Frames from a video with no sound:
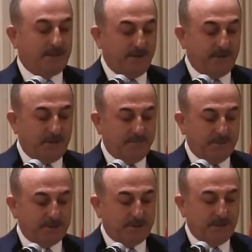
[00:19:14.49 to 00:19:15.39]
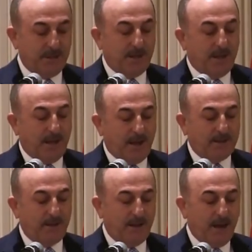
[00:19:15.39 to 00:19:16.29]
development.
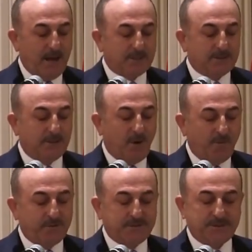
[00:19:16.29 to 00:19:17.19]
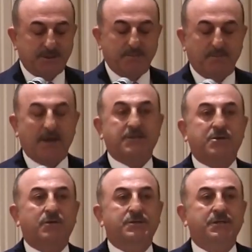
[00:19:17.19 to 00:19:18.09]
And it has offices in
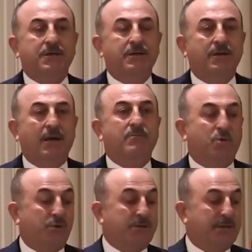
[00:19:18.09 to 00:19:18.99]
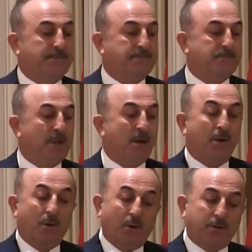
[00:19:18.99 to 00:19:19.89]
Mexico City and Bogota.
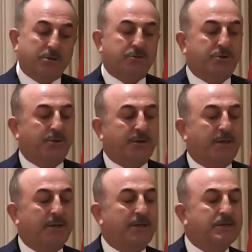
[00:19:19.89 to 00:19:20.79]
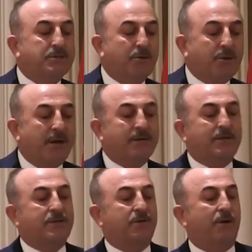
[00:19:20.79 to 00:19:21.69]
Although Turkey is
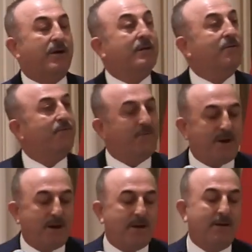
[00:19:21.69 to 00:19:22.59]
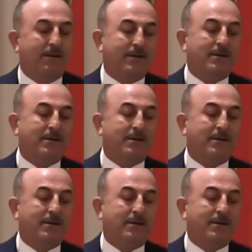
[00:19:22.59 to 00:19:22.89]
located at far